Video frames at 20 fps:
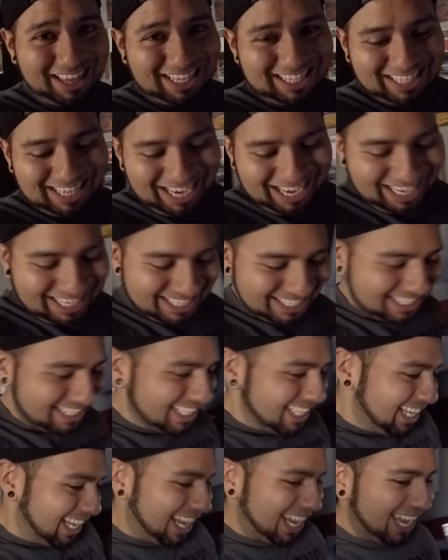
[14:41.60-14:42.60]
this, guys.
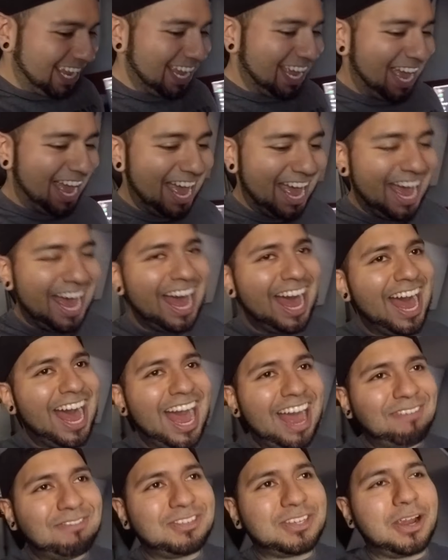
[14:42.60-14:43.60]
Like
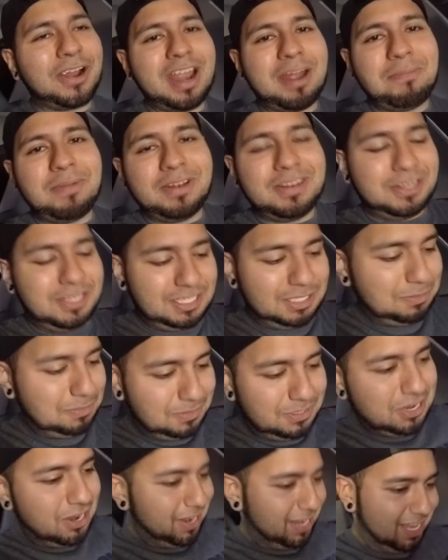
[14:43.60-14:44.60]
I'm sorry I've been
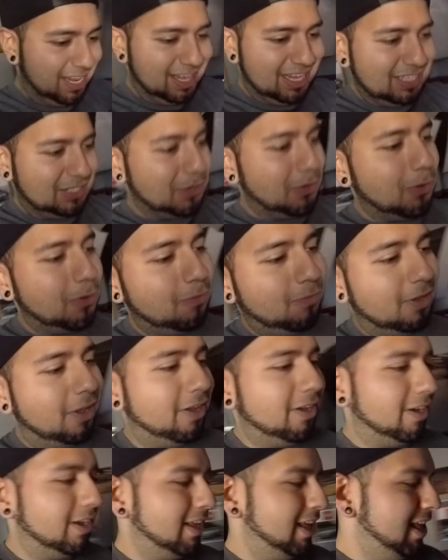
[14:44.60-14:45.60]
talking this whole
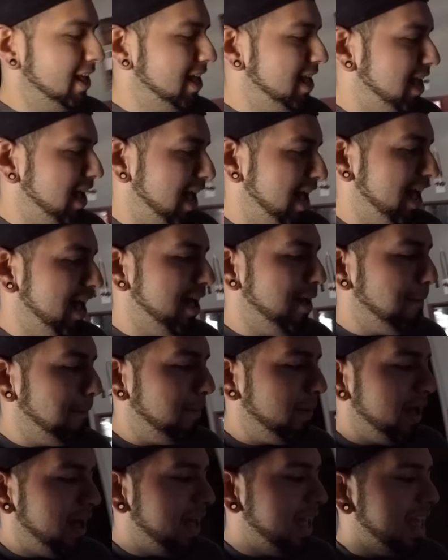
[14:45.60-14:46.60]
vlog,
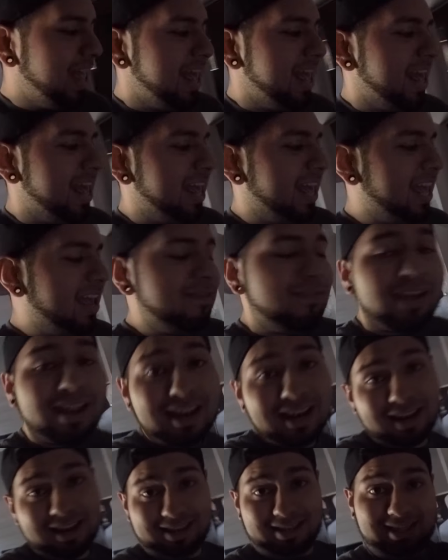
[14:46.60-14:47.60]
but
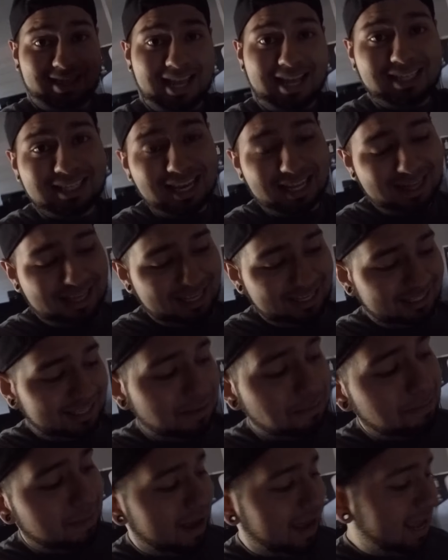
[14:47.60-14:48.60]
even things like this,
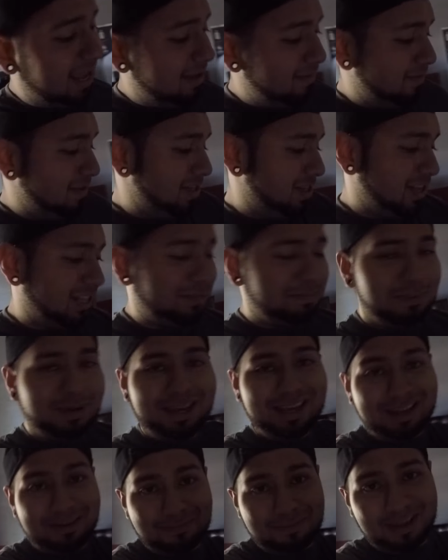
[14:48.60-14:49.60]
it might even just
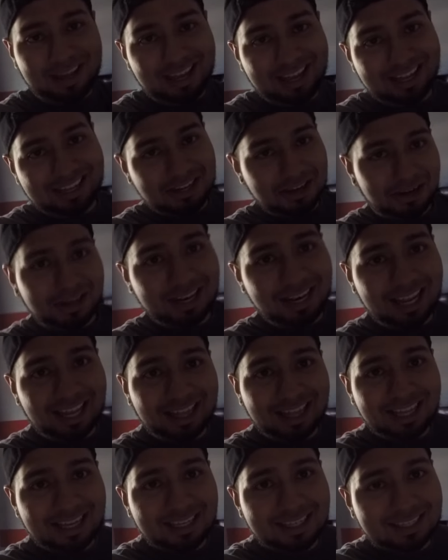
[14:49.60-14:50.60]
be me talking like
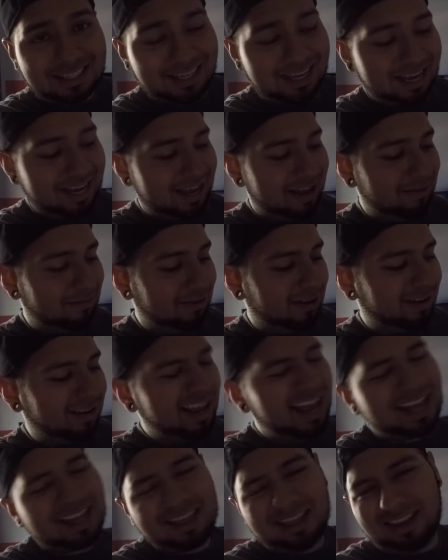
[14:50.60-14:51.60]
this, a vlog.
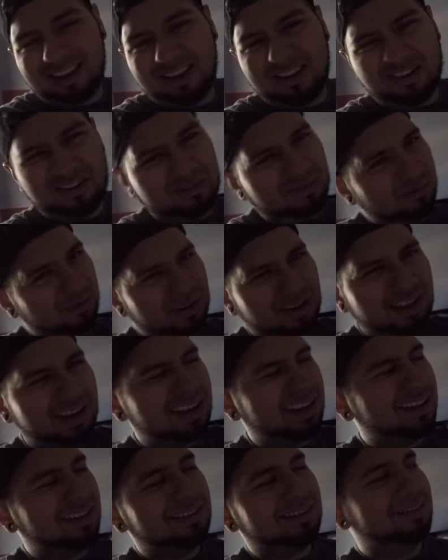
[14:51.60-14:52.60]
Actually no, we're
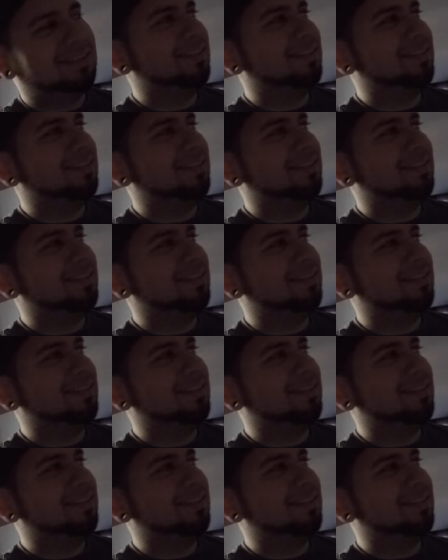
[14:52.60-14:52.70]
not